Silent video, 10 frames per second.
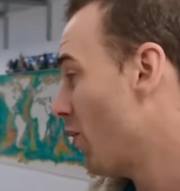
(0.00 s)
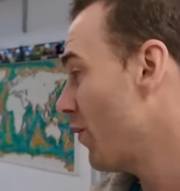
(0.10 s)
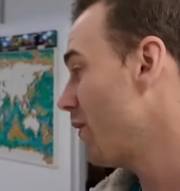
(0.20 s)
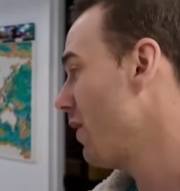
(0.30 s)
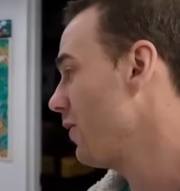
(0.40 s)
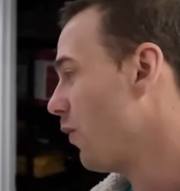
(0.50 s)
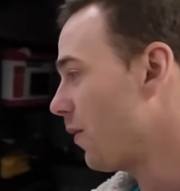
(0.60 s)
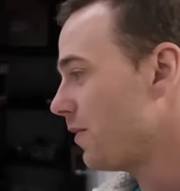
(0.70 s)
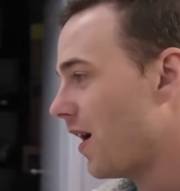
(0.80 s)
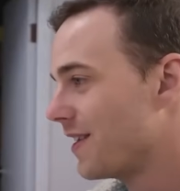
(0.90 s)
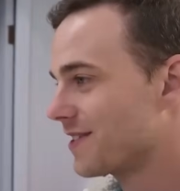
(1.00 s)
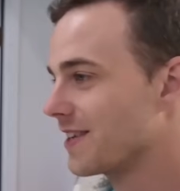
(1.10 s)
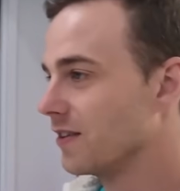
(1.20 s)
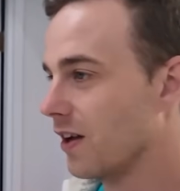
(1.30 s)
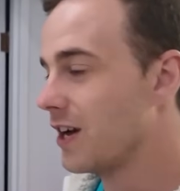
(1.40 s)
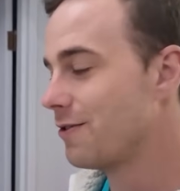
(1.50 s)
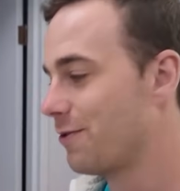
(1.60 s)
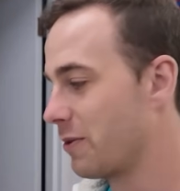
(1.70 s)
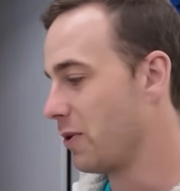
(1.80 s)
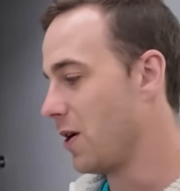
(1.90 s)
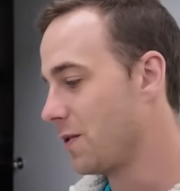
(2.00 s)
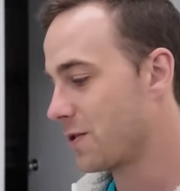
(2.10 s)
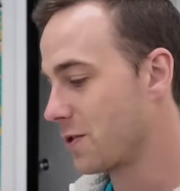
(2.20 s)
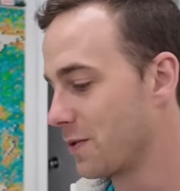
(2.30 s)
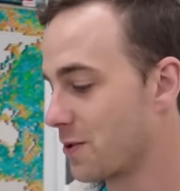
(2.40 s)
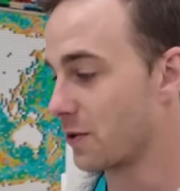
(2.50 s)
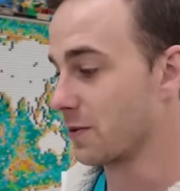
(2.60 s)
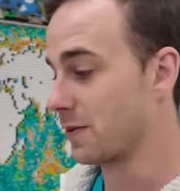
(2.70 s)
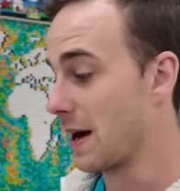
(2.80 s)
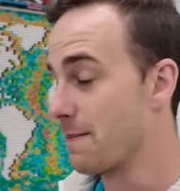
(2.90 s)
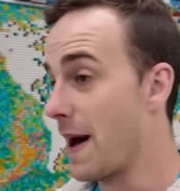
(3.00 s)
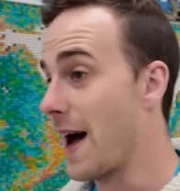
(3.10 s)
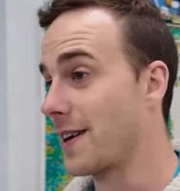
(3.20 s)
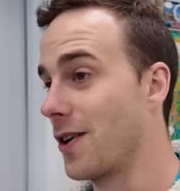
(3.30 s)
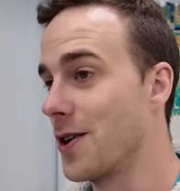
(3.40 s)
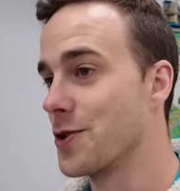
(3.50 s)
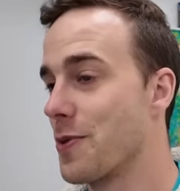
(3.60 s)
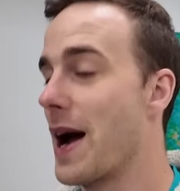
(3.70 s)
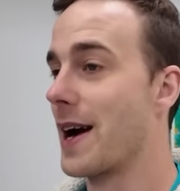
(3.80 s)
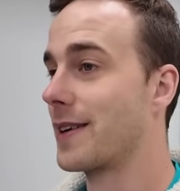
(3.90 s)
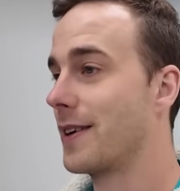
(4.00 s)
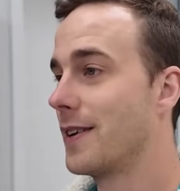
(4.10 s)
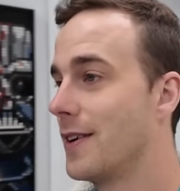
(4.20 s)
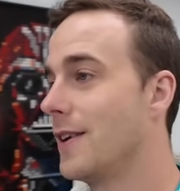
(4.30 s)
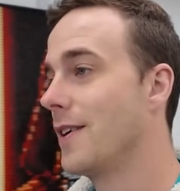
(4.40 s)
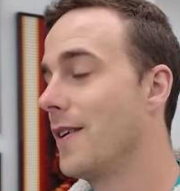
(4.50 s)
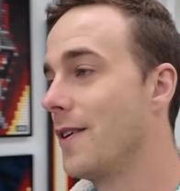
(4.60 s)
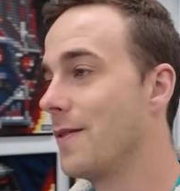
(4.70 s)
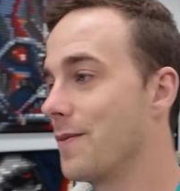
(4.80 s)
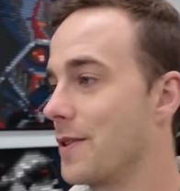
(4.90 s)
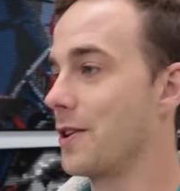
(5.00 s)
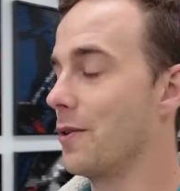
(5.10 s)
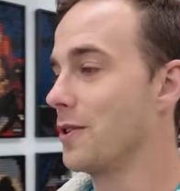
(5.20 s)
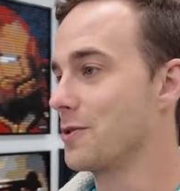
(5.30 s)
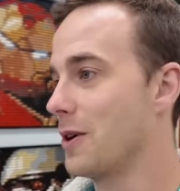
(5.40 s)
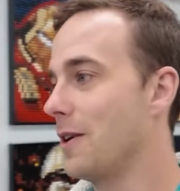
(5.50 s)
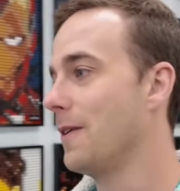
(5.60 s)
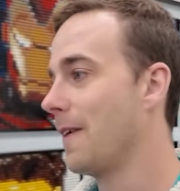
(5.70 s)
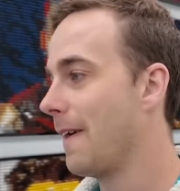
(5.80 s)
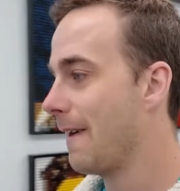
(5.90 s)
more normalized in life, and we'll also sort of get back on track here as well.